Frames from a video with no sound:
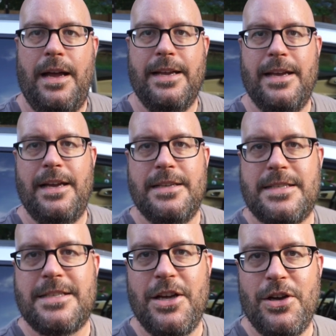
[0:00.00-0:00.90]
Hi guys,
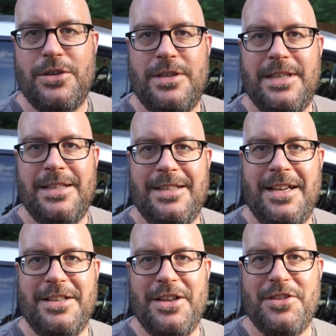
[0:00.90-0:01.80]
so
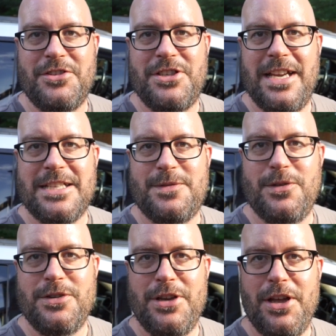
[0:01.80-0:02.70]
another chance
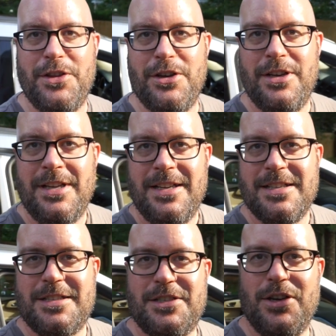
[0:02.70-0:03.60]
for another
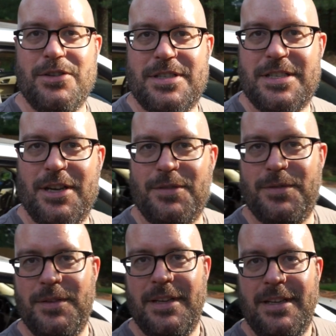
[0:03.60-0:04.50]
stowed stuff
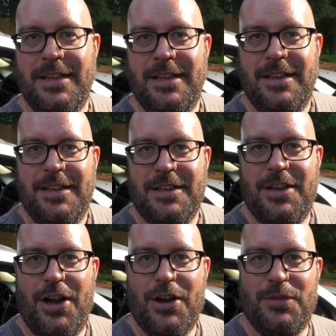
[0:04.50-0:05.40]

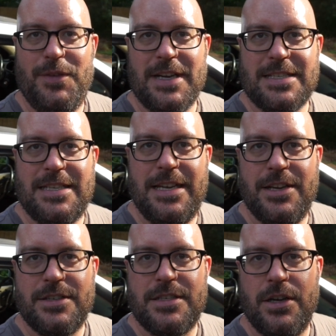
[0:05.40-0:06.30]
car fix
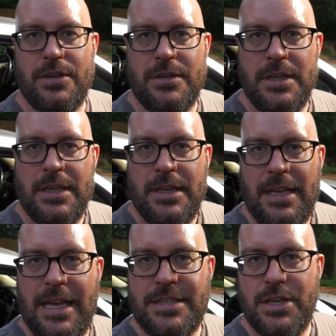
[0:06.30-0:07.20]
here. So
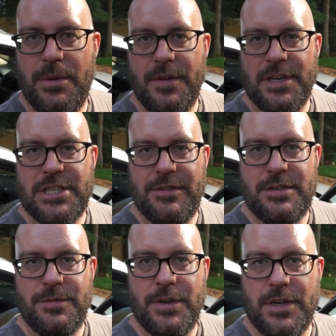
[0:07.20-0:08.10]
as you know we've got a Chevy
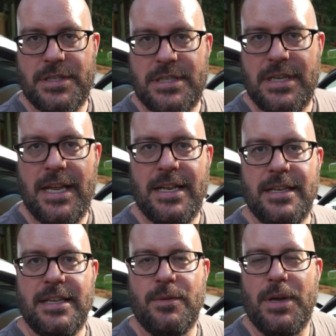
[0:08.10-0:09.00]
Traverse
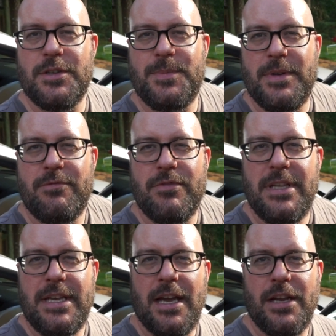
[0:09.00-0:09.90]
and the weather's been
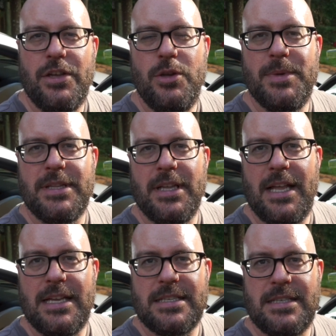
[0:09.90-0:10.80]
really kind of humid the
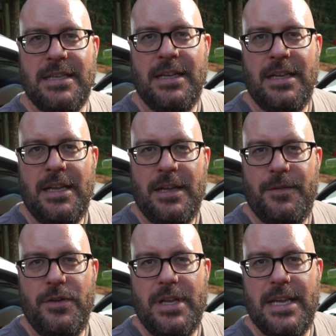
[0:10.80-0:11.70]
last
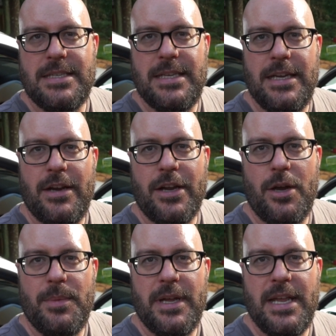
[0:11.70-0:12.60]
few days here. I
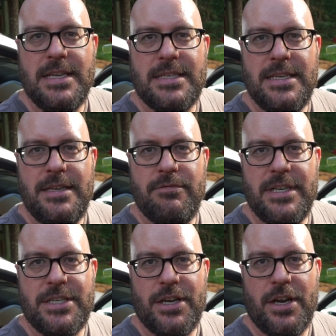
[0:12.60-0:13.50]
got my AC
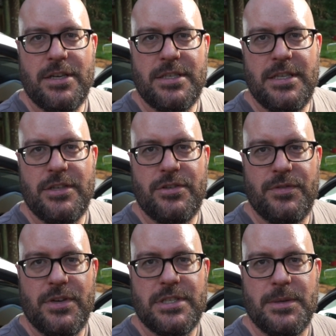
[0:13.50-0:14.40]
recharged in the
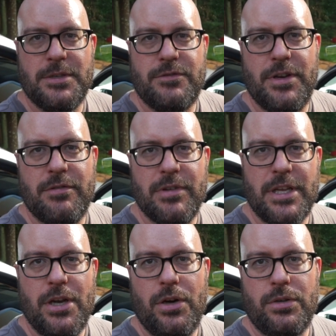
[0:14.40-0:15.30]
Traverse so it was running
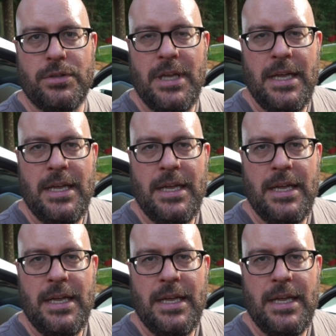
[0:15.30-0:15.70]
really cold